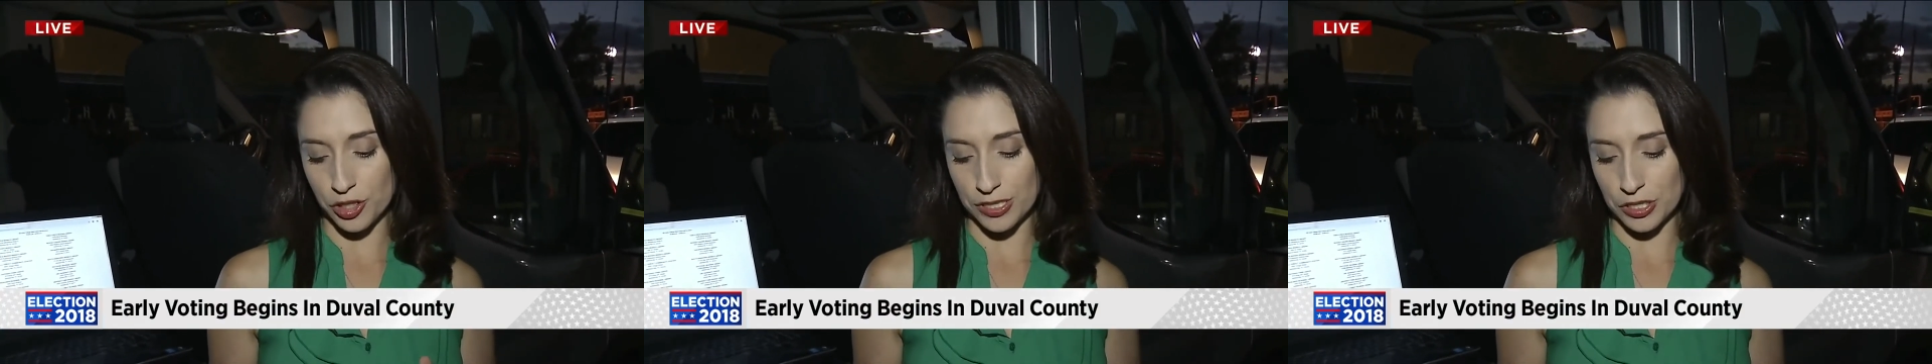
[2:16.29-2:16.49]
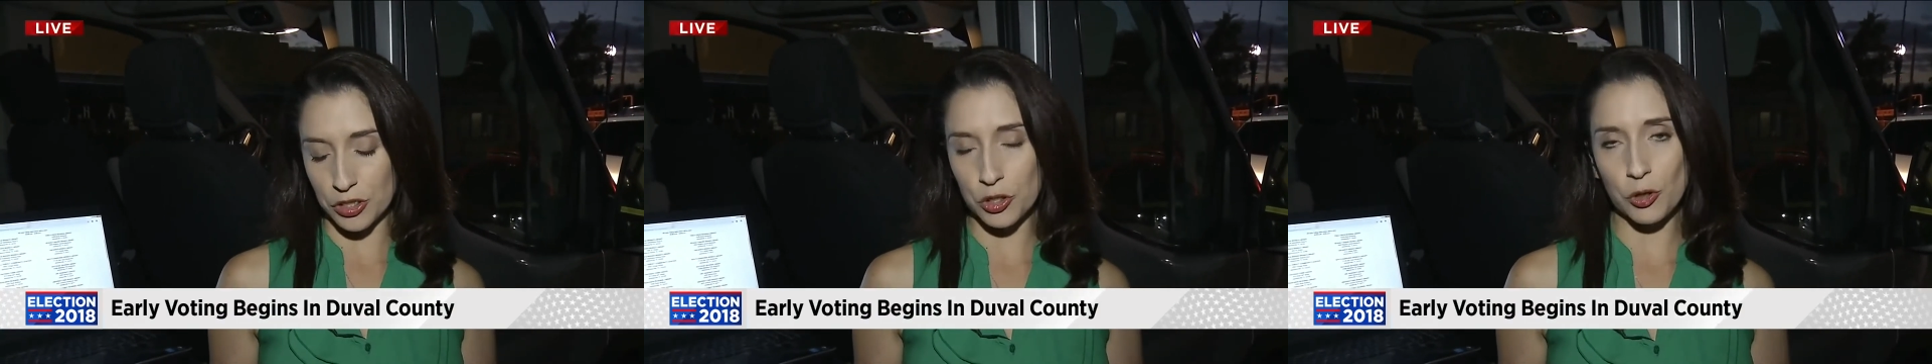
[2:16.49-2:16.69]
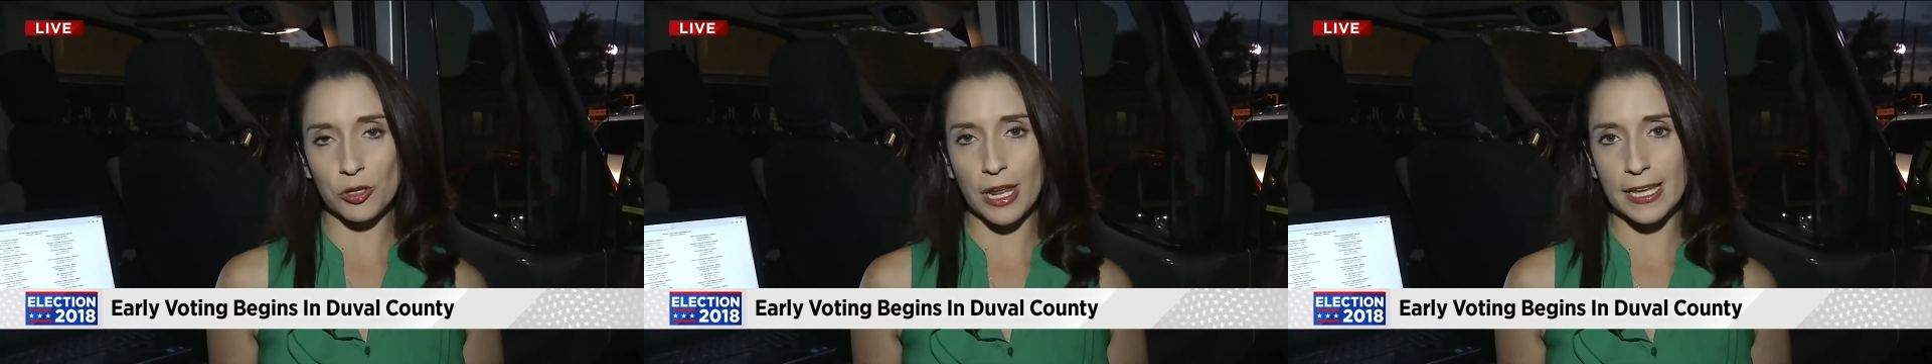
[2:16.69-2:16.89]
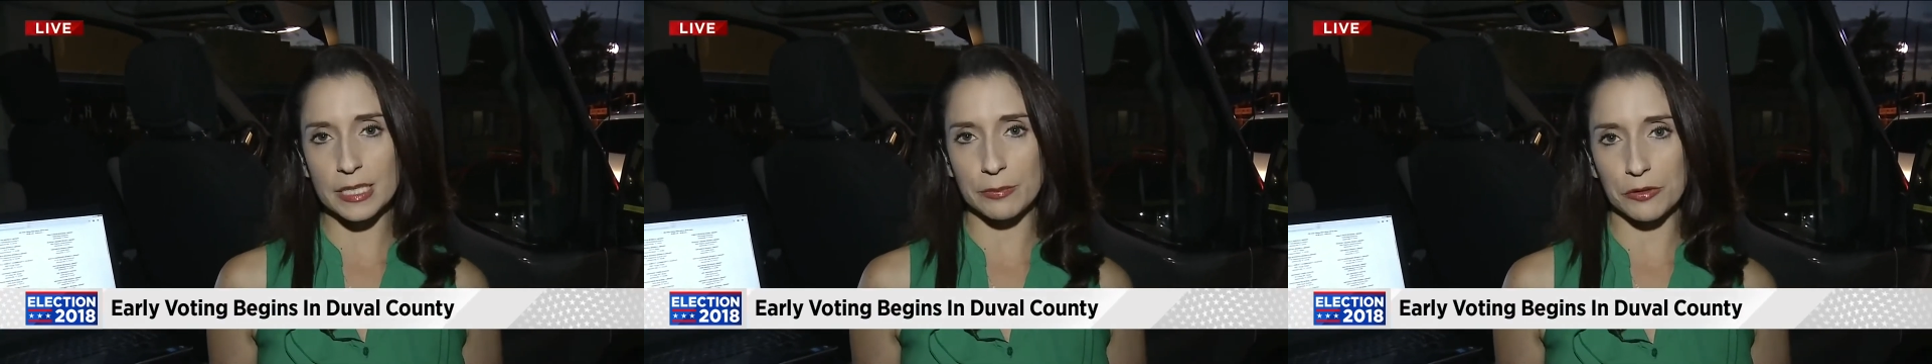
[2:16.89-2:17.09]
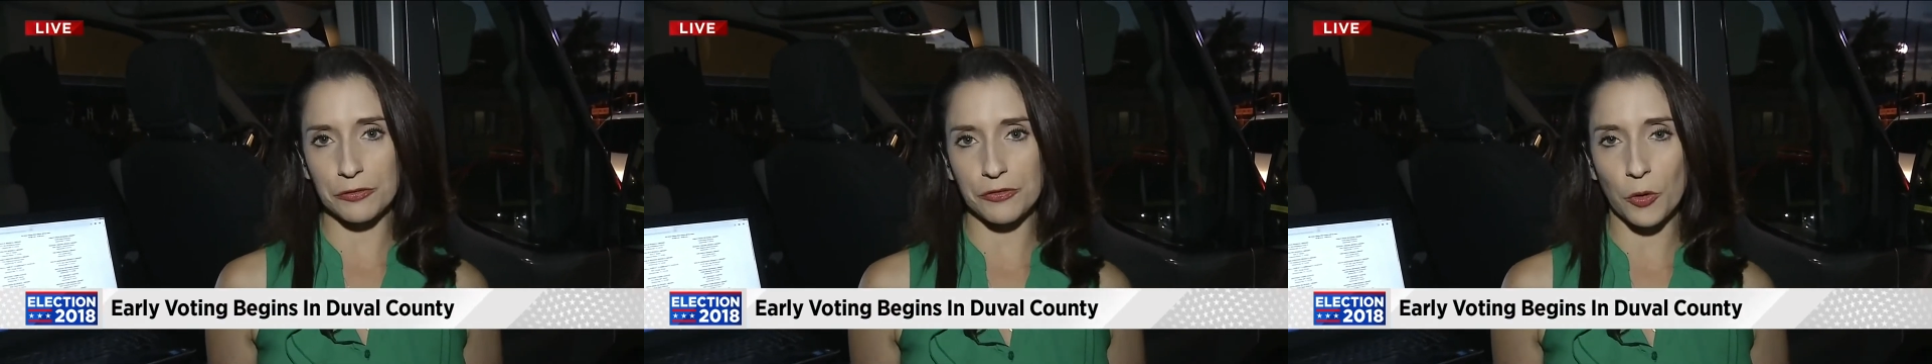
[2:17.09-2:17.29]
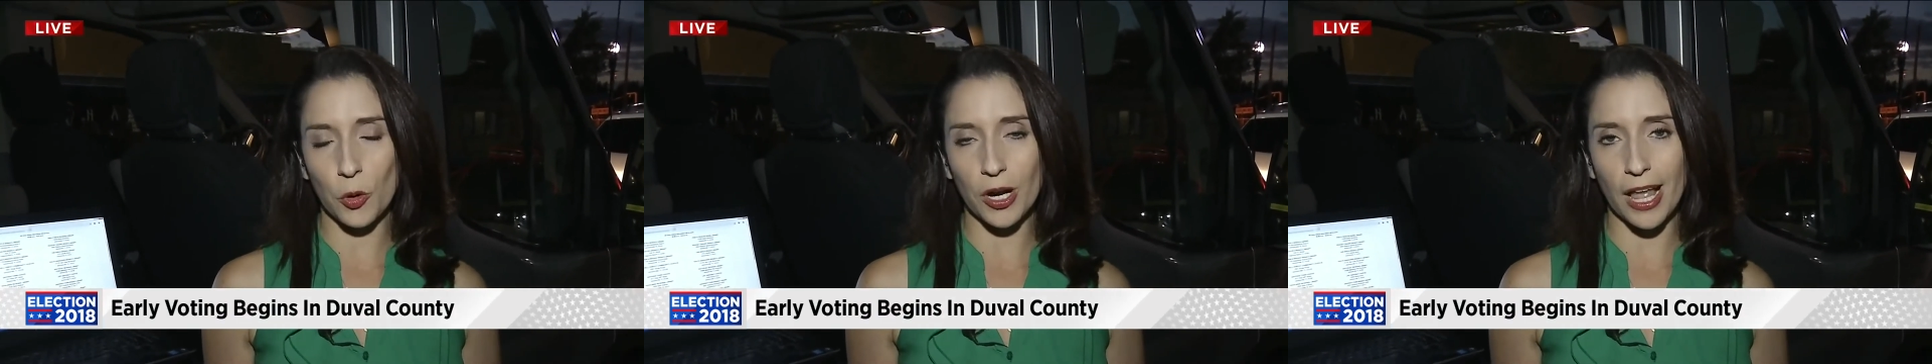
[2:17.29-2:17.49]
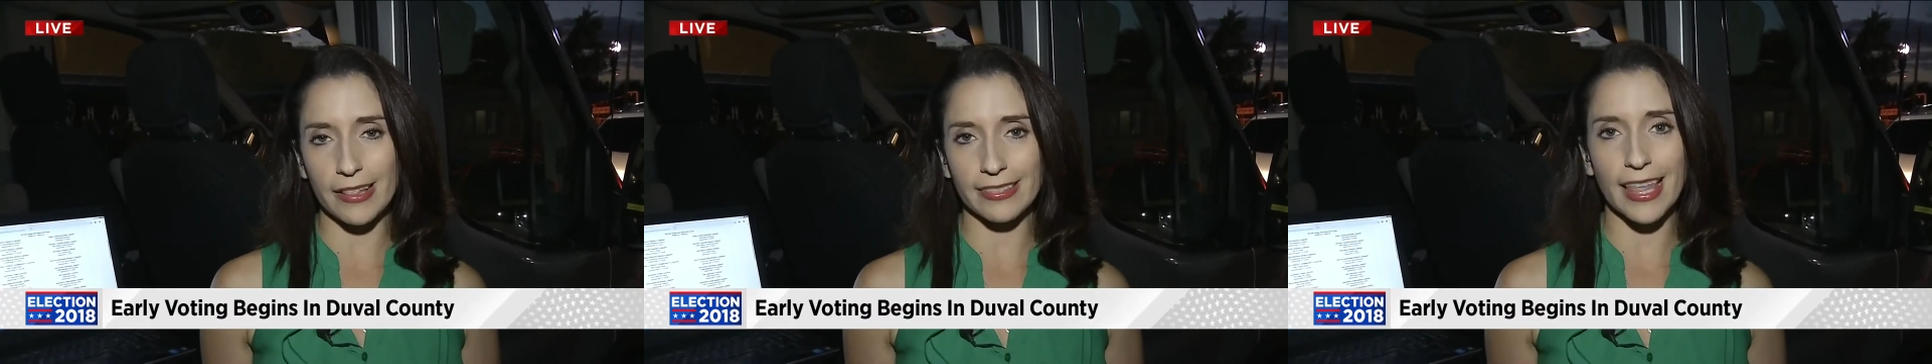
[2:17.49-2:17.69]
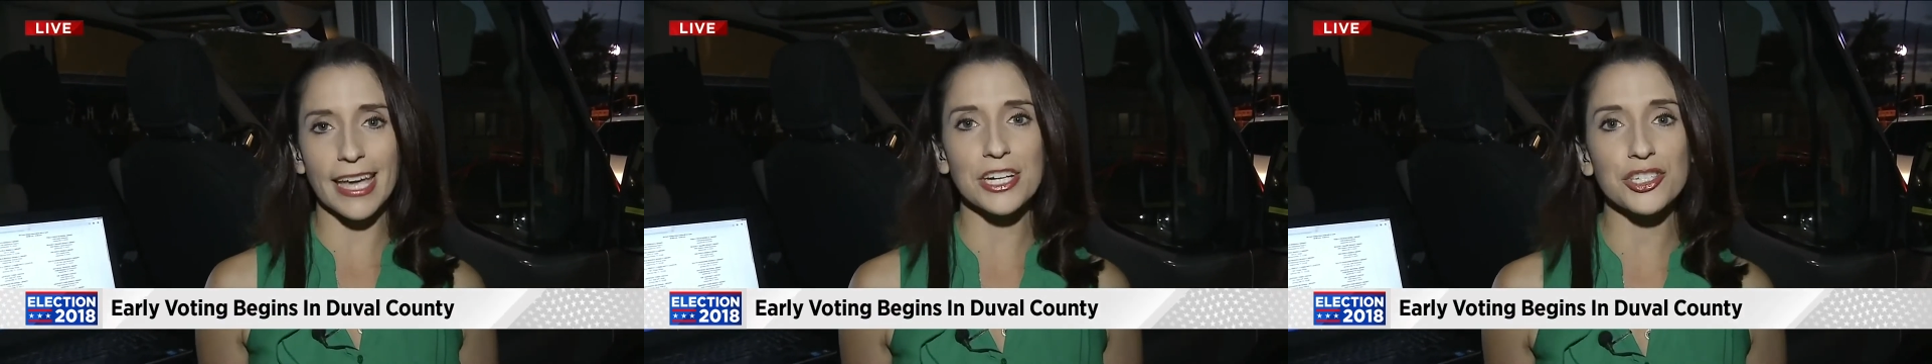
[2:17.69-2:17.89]
just two days before
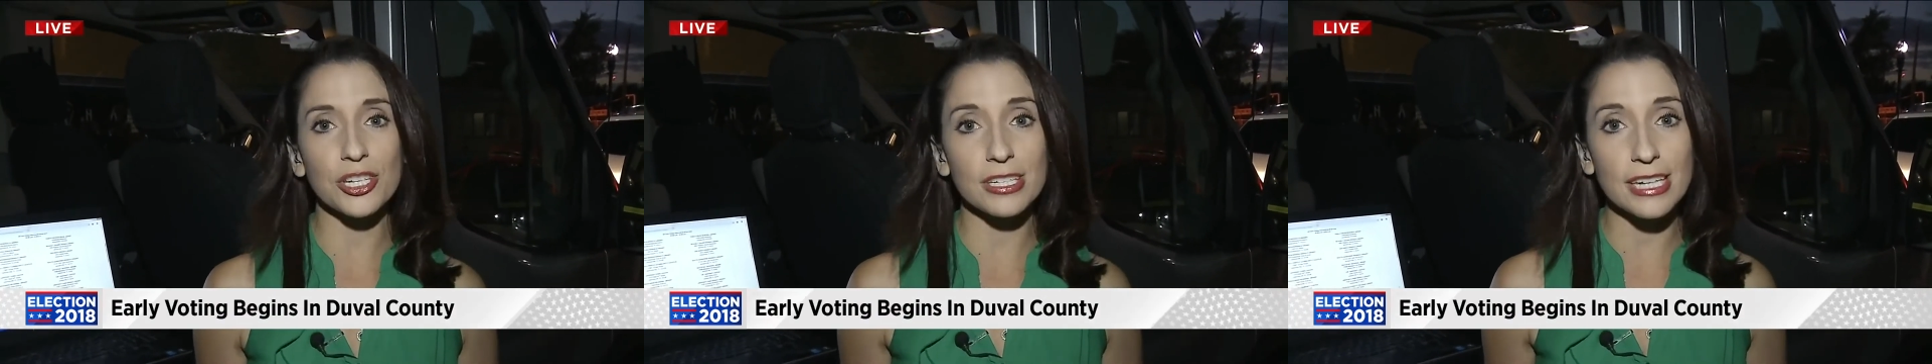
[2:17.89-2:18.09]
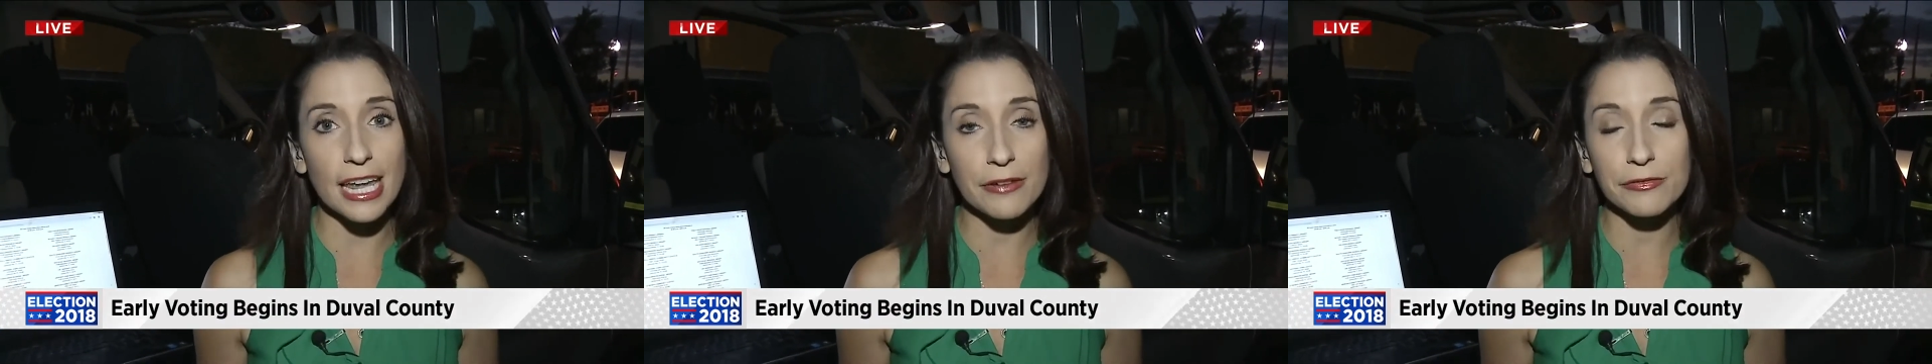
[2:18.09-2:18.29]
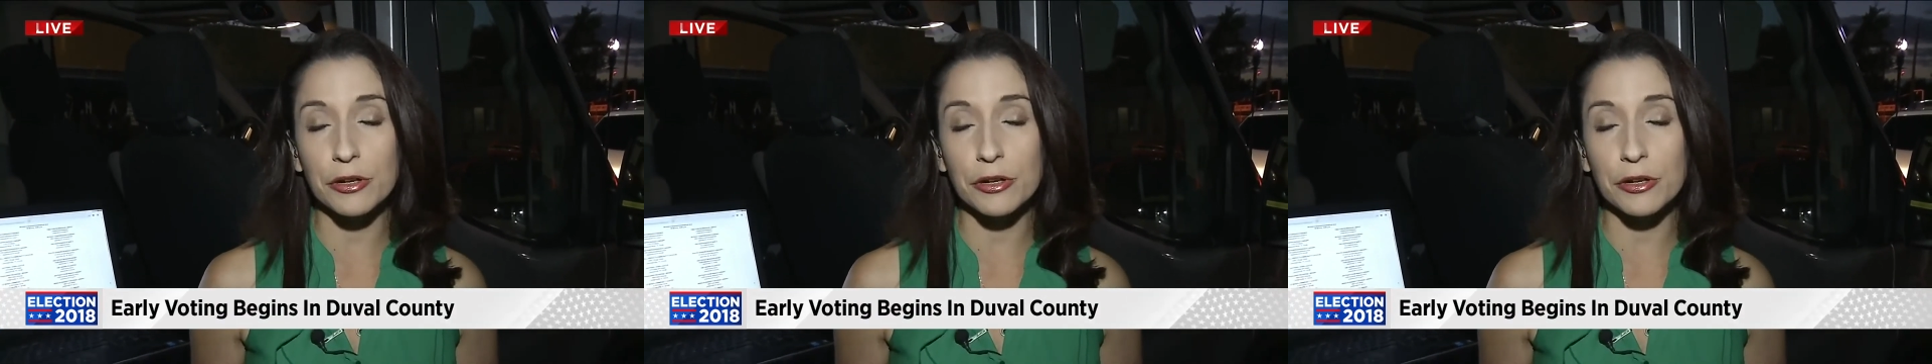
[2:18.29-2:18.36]
Election Day.